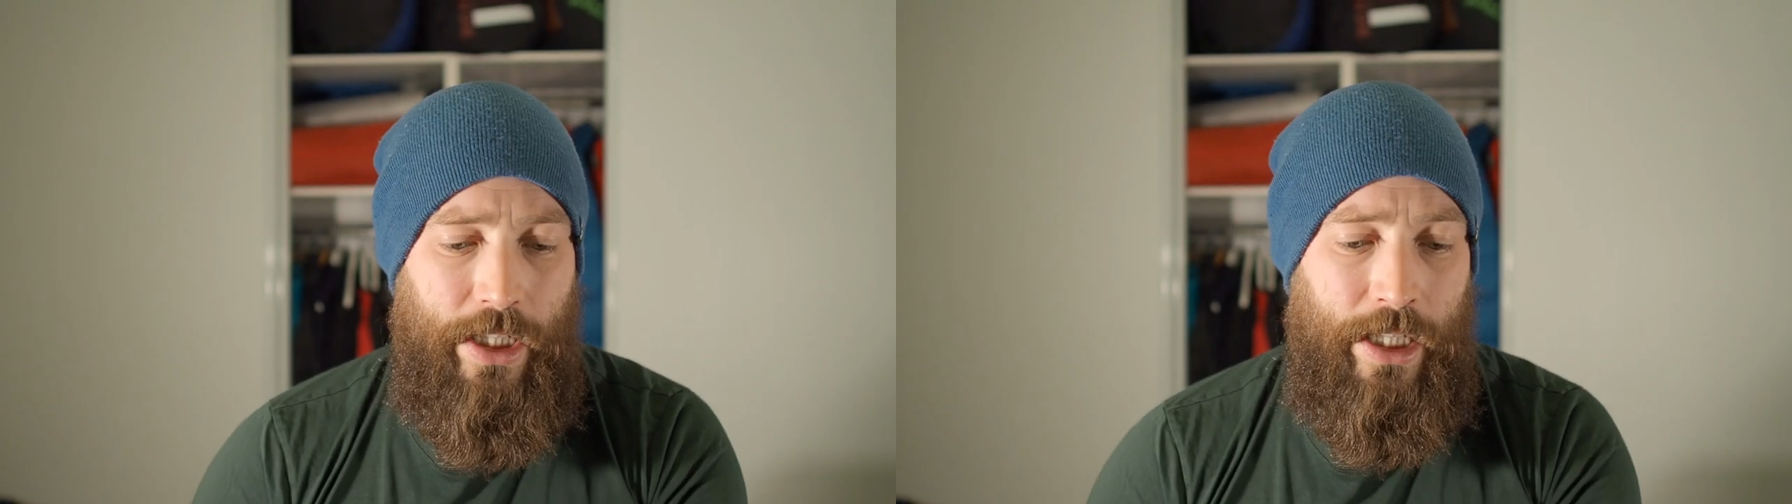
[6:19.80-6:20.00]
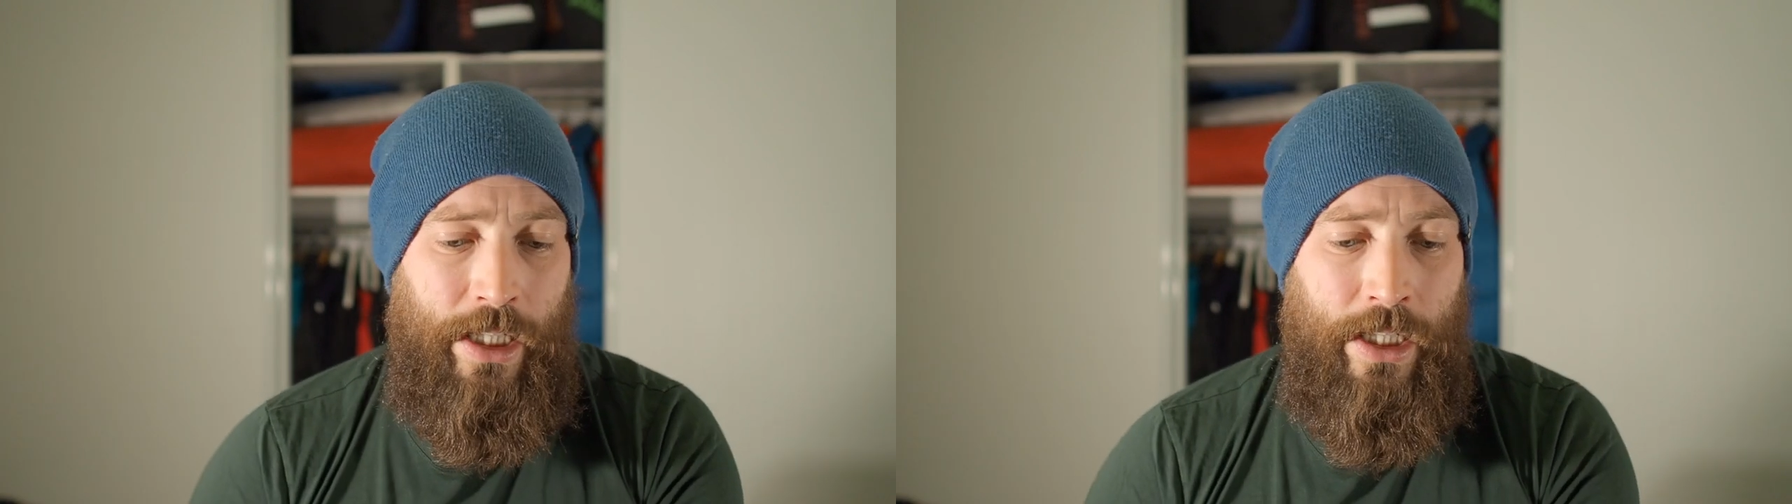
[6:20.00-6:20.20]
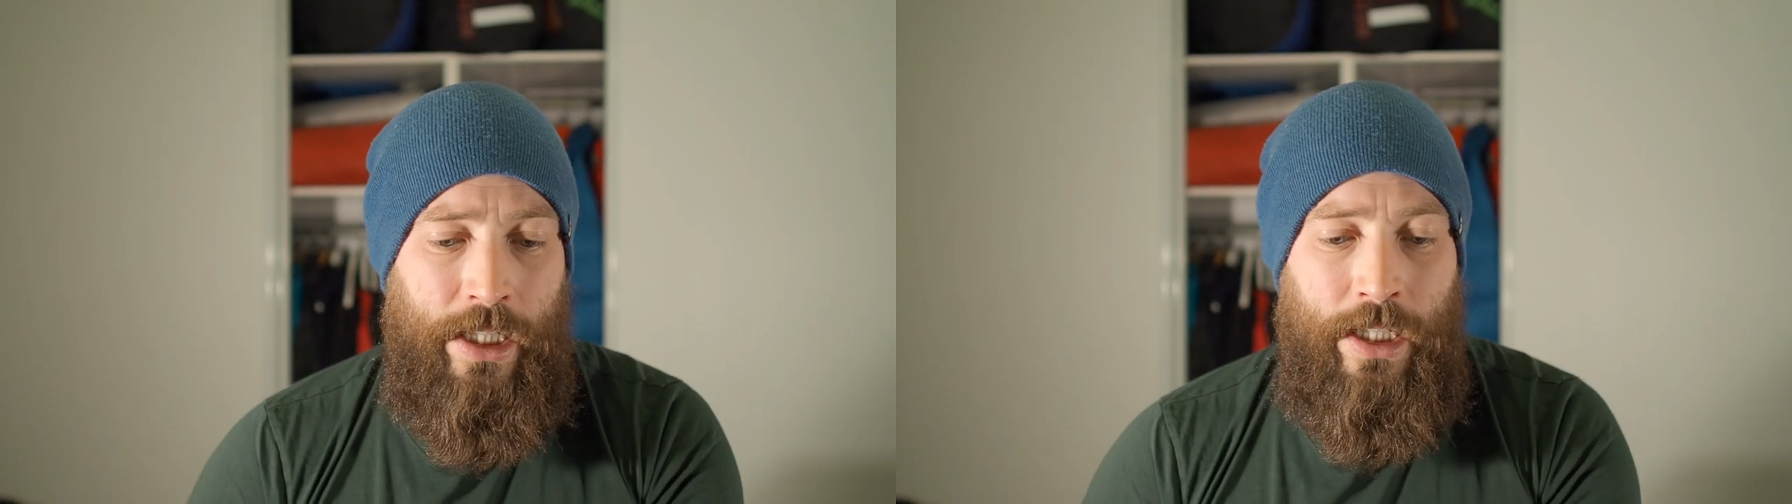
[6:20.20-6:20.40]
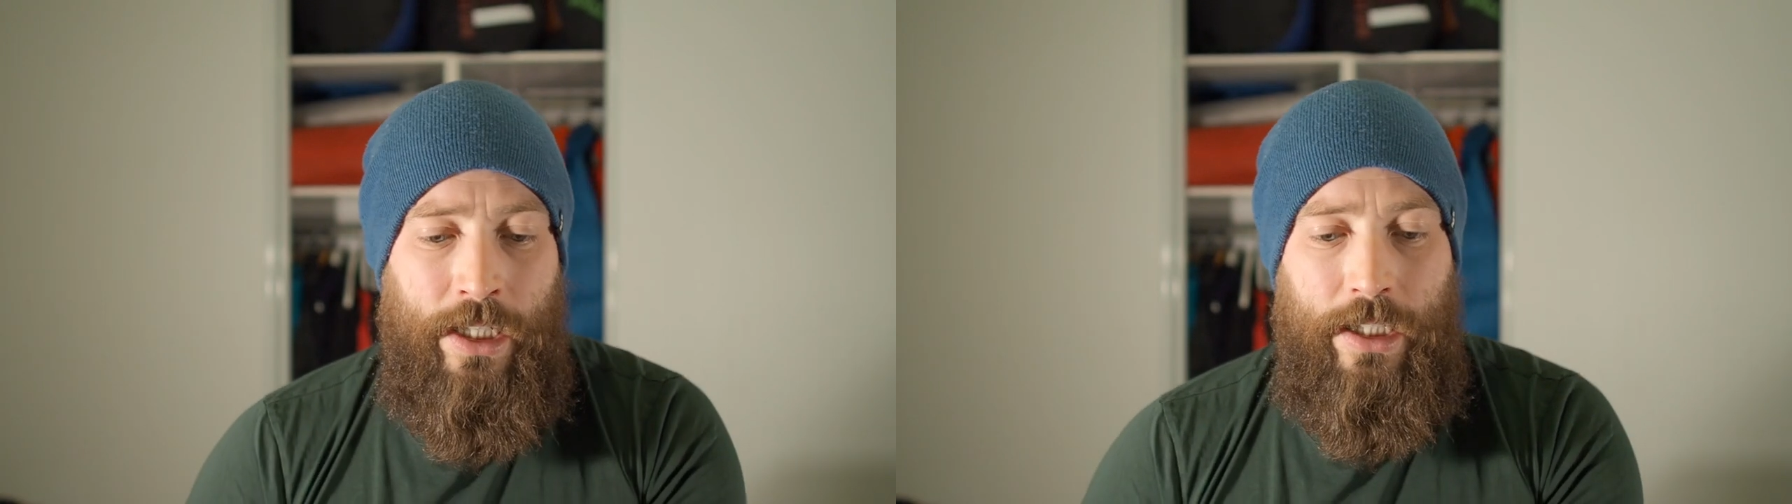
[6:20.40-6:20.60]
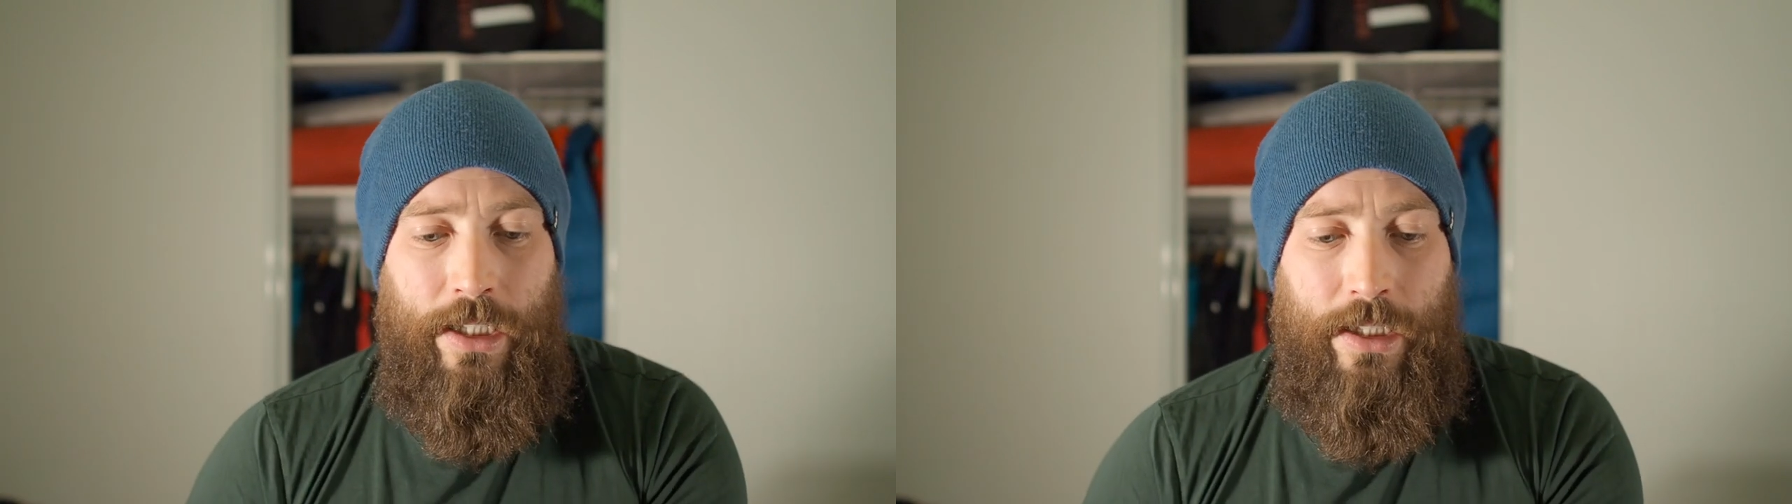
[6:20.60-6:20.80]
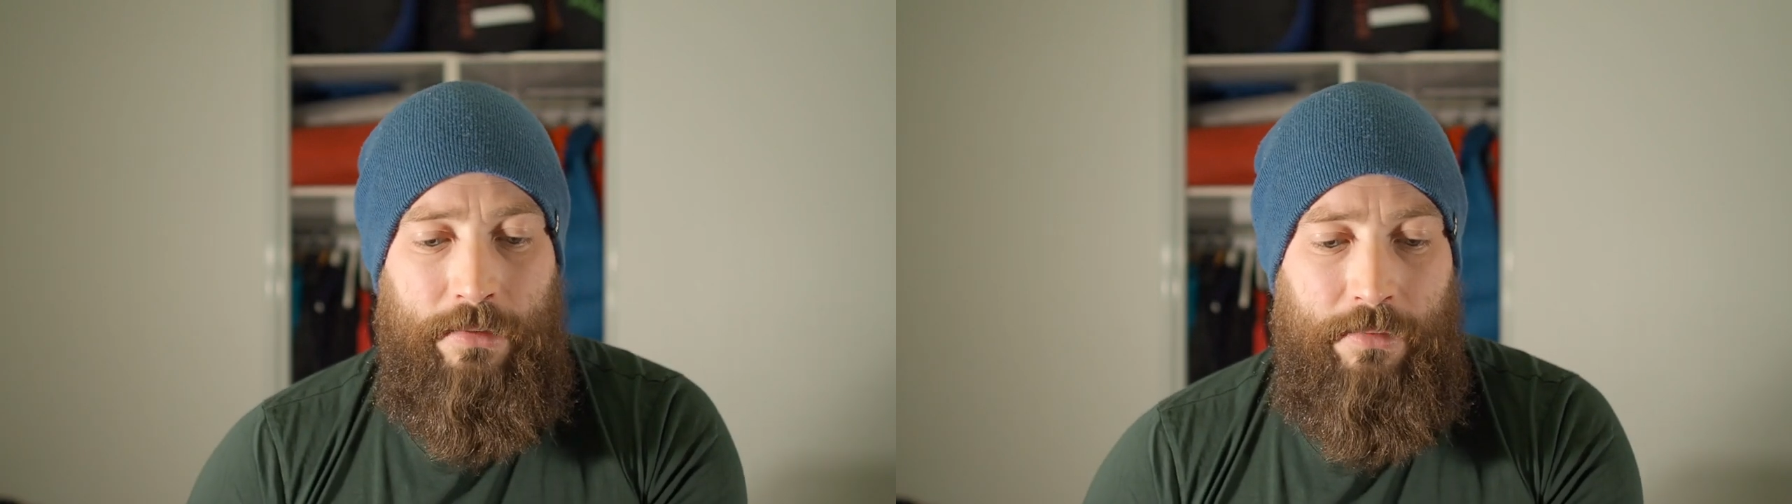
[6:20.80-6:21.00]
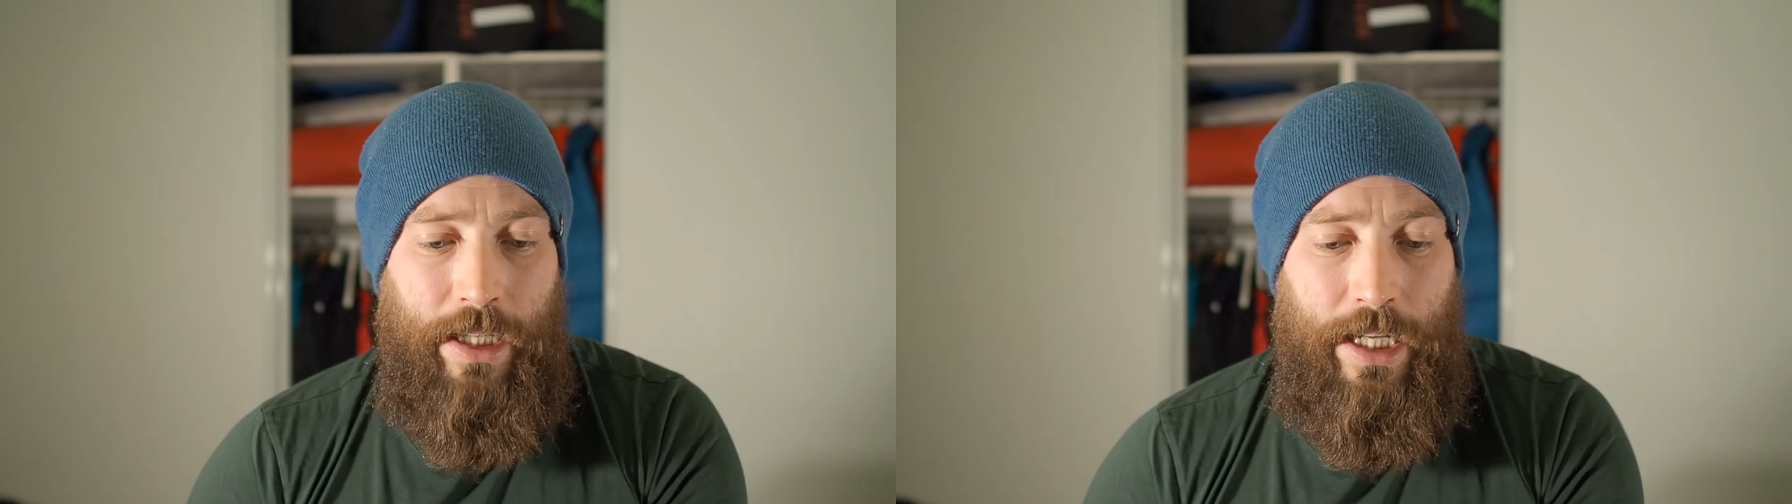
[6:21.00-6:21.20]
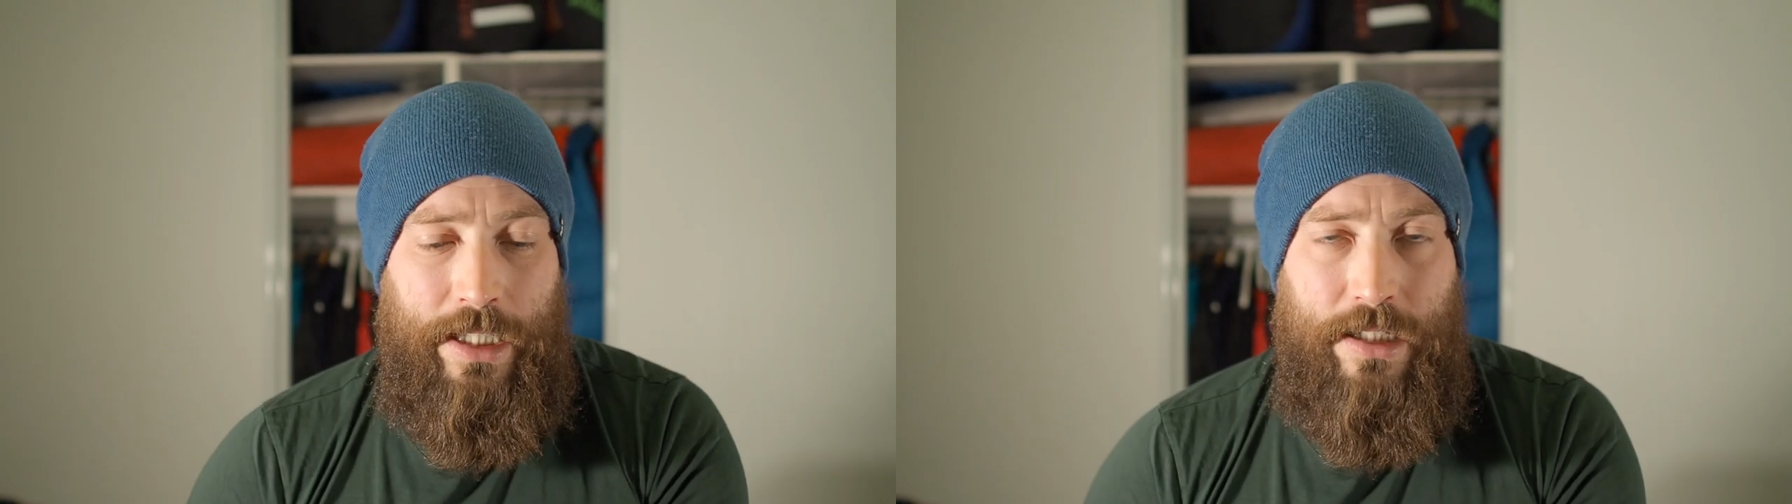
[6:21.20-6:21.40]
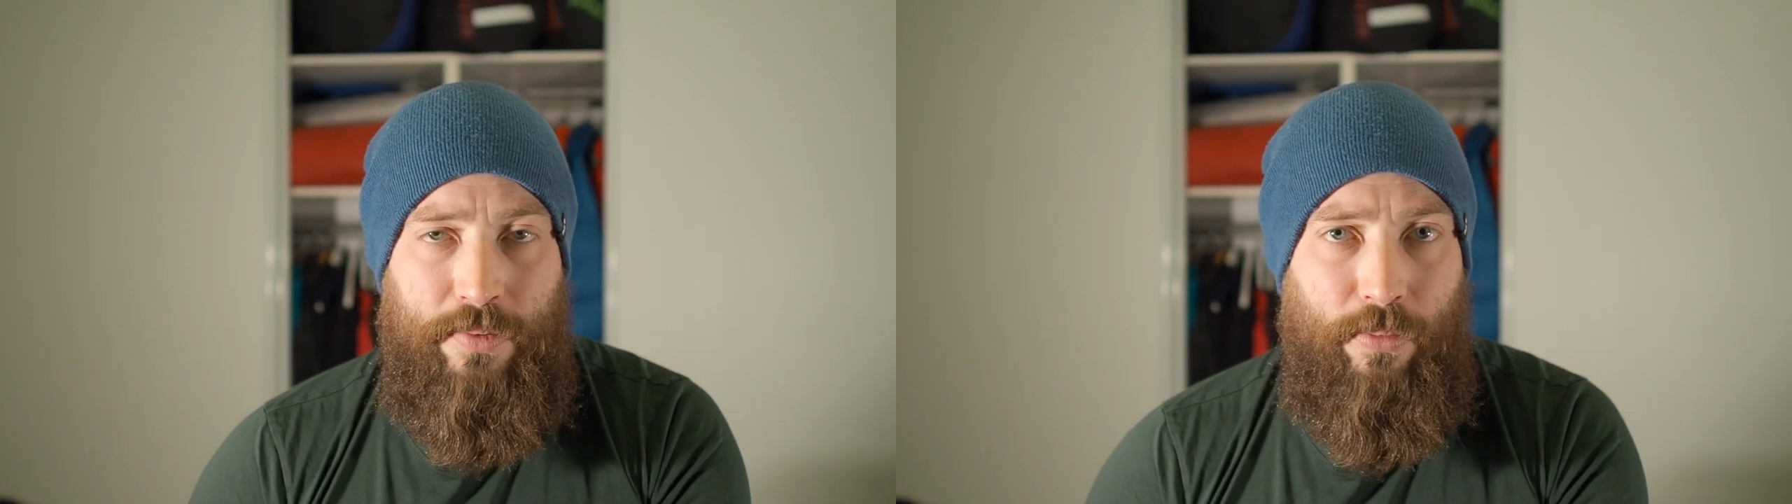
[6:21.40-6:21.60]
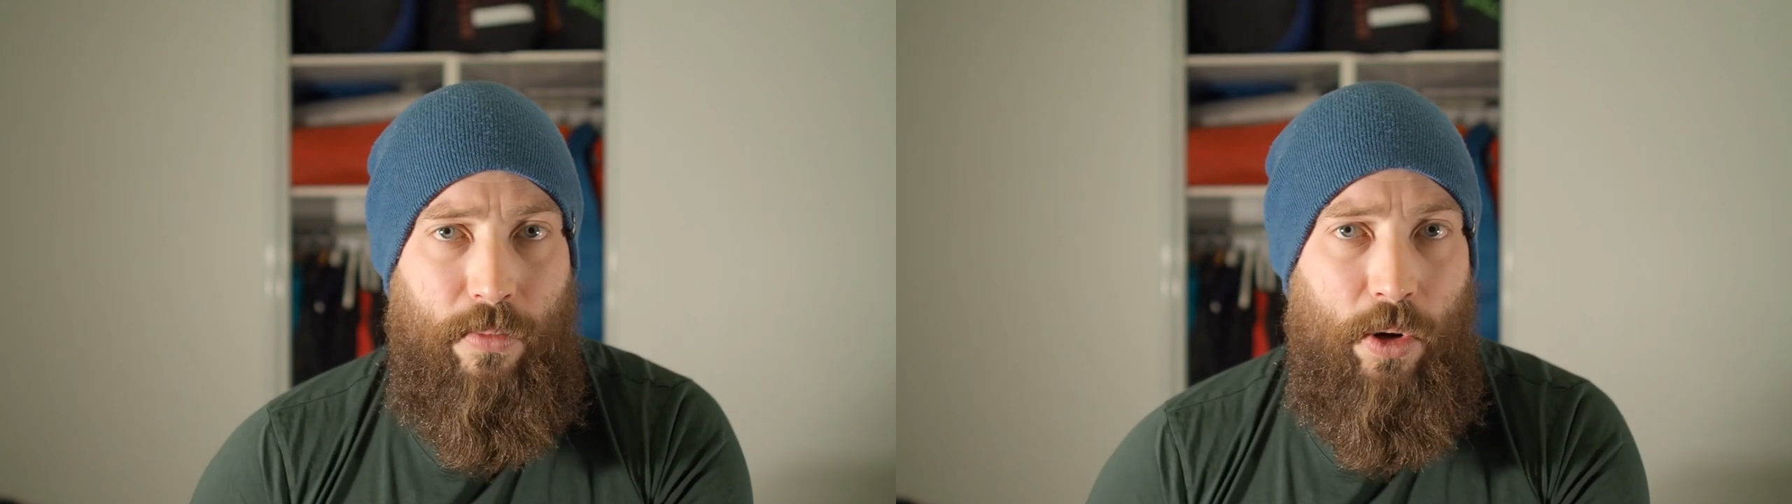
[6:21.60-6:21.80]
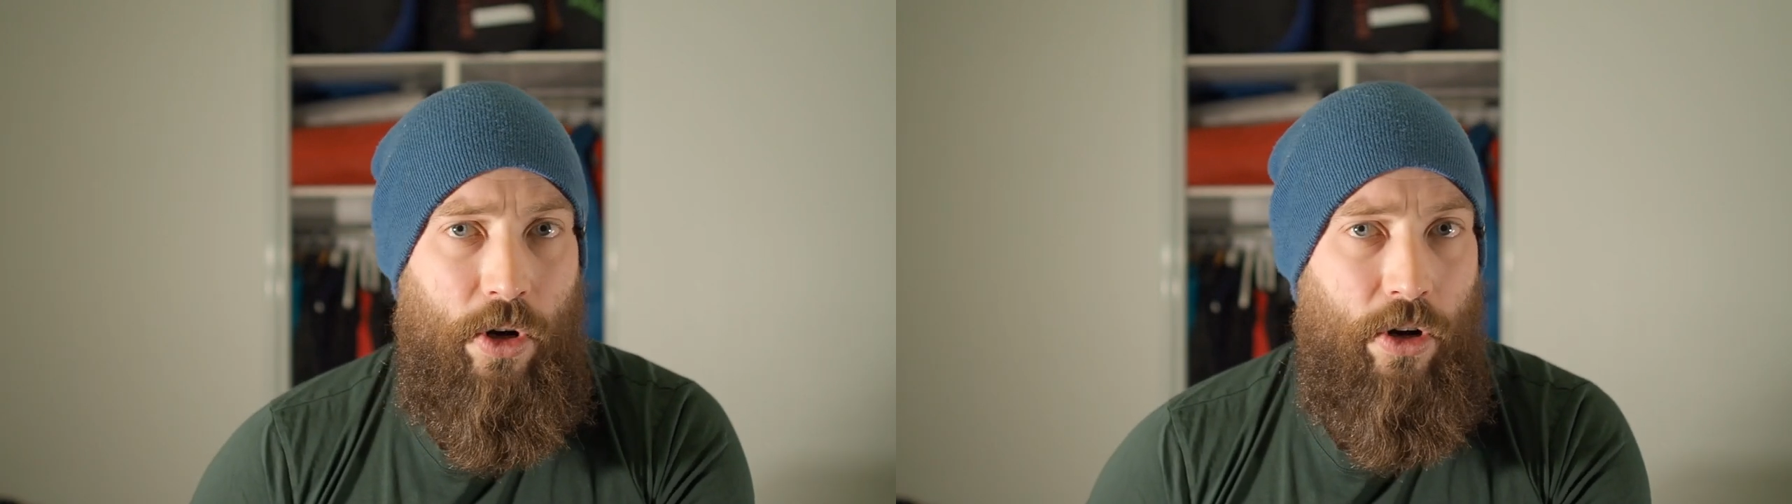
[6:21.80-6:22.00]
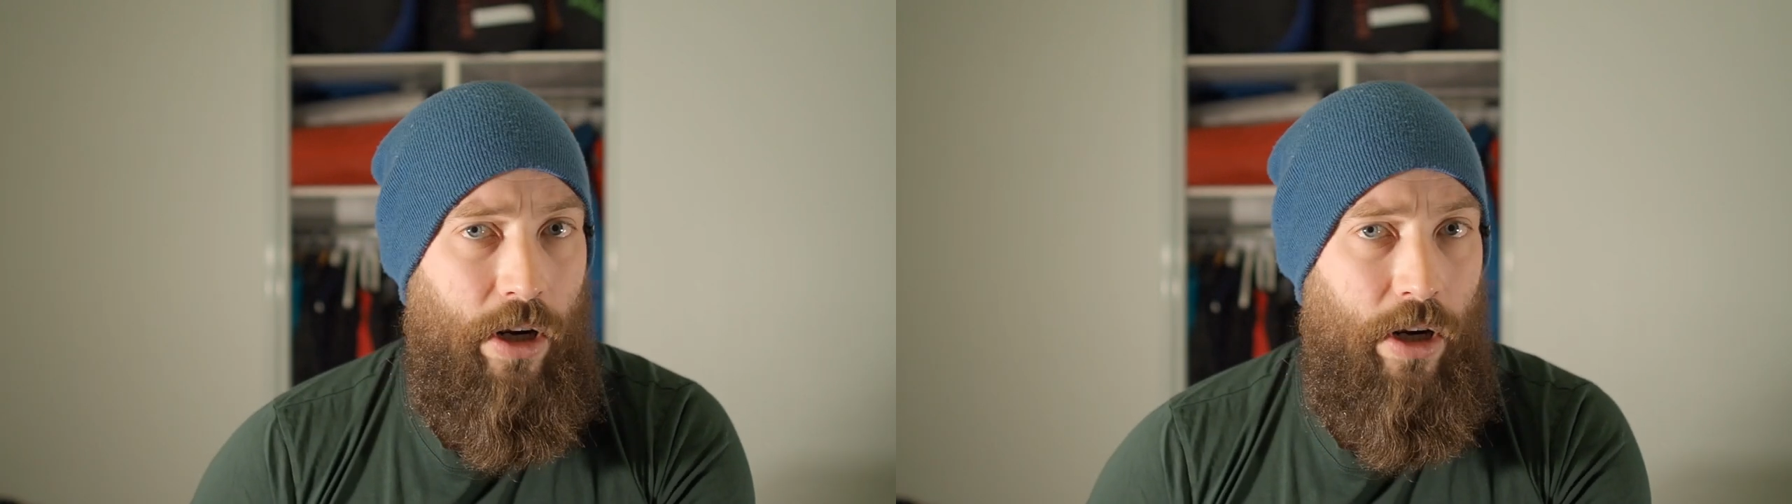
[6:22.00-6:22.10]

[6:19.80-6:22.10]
that that's more